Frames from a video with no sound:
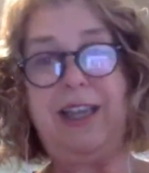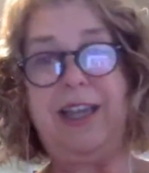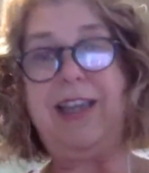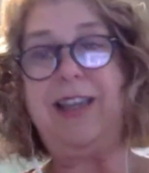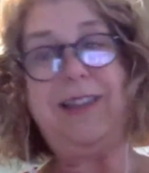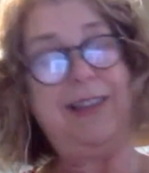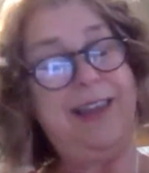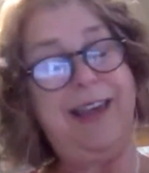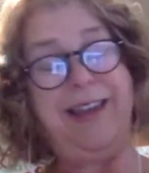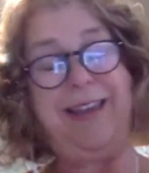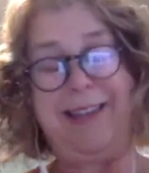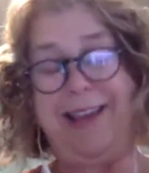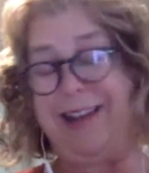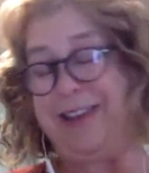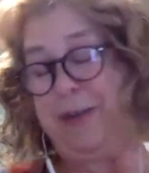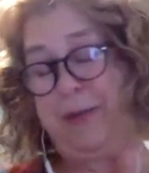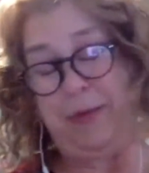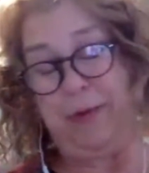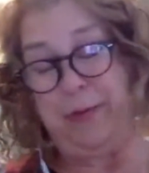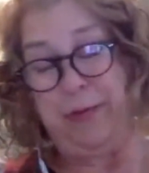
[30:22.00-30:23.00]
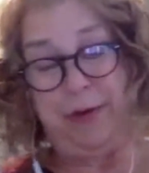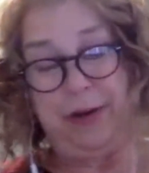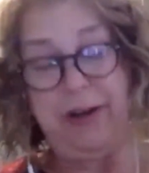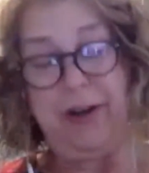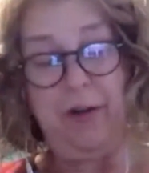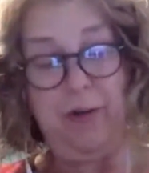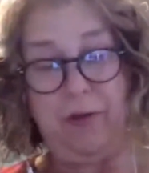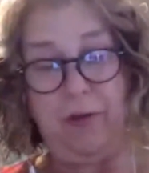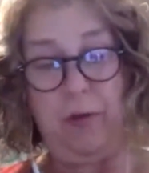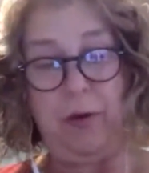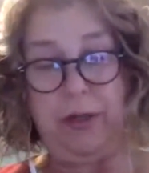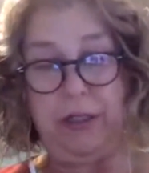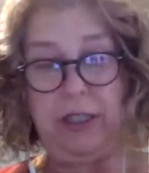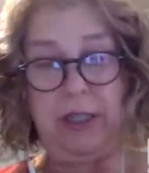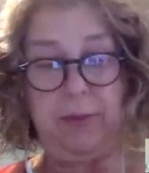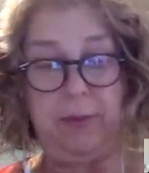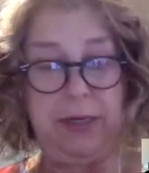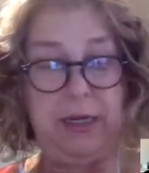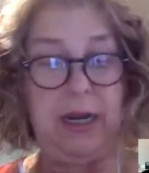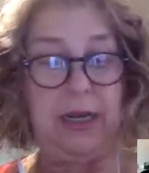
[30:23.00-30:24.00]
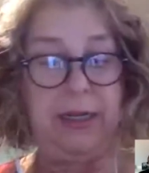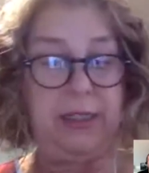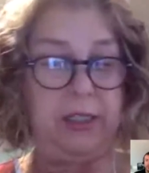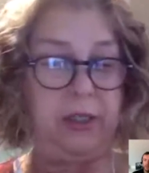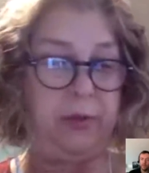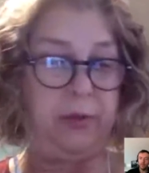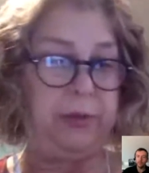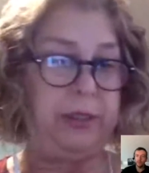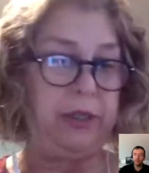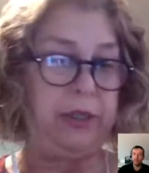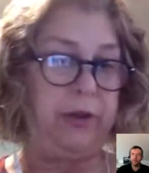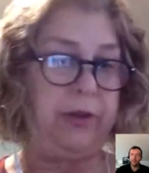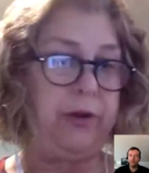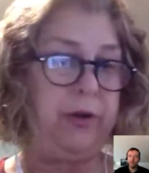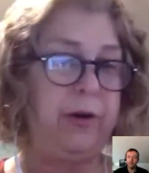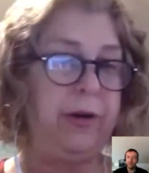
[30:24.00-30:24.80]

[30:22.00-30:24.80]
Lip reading: that's what we're here for, is to be nice to each other.